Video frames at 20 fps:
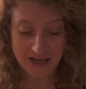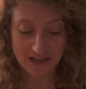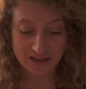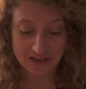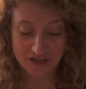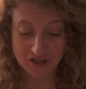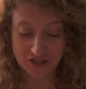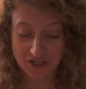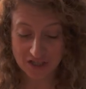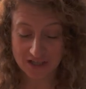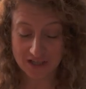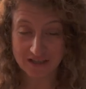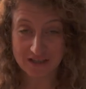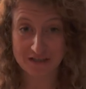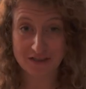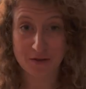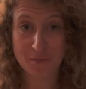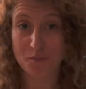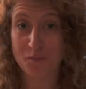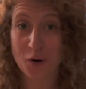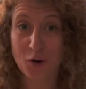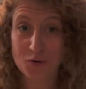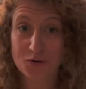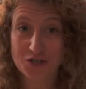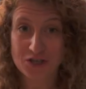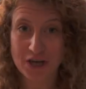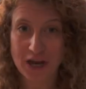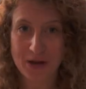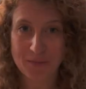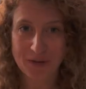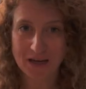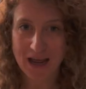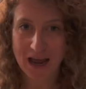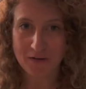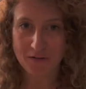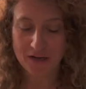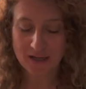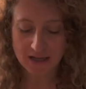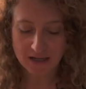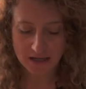the cheese, the boat shape and
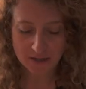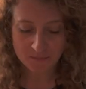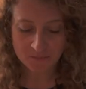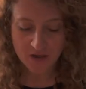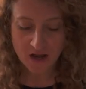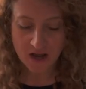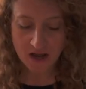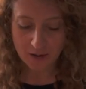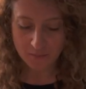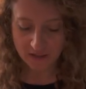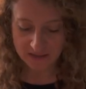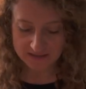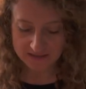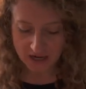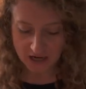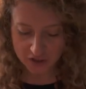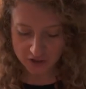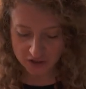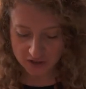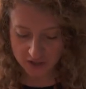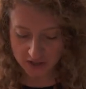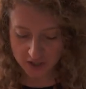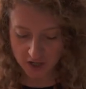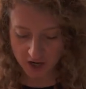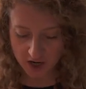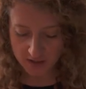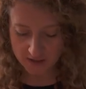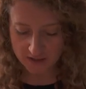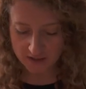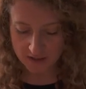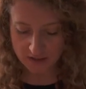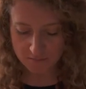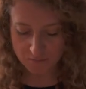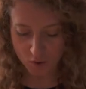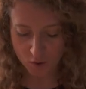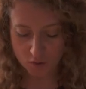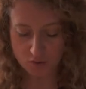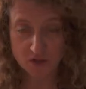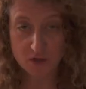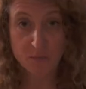everything. But it's actually not the
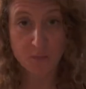most